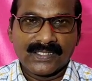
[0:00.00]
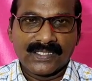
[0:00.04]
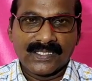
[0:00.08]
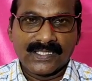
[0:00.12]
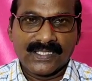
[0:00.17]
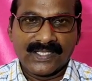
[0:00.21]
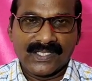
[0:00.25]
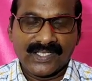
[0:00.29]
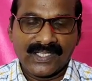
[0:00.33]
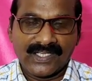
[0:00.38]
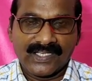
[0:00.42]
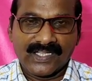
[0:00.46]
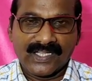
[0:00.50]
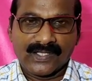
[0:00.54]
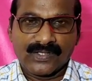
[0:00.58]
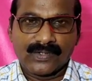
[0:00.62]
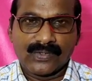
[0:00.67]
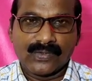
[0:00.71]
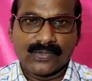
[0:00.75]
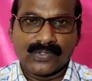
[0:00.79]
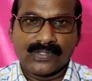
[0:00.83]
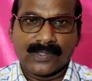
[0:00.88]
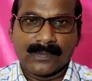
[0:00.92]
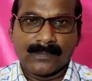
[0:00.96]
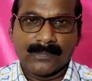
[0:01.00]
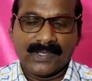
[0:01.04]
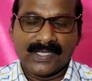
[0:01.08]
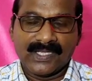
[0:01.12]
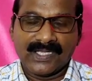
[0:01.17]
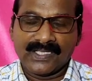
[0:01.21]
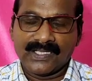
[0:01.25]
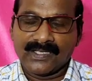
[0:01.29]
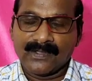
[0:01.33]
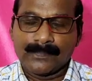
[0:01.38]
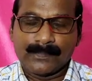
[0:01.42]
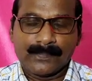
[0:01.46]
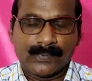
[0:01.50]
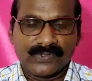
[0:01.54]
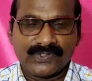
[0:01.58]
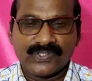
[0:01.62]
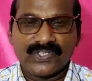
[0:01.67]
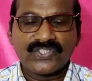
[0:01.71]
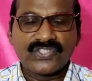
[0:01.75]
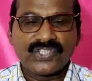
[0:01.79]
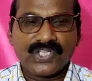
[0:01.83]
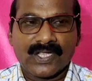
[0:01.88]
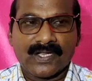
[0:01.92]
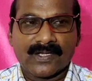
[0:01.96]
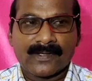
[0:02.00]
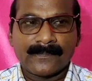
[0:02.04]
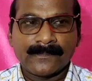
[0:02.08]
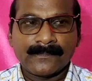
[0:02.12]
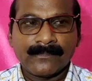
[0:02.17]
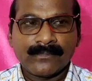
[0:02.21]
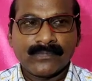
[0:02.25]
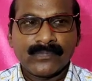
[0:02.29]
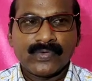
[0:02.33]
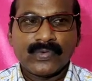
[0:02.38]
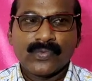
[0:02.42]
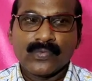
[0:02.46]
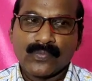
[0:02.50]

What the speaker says: nearer to the meaning of position,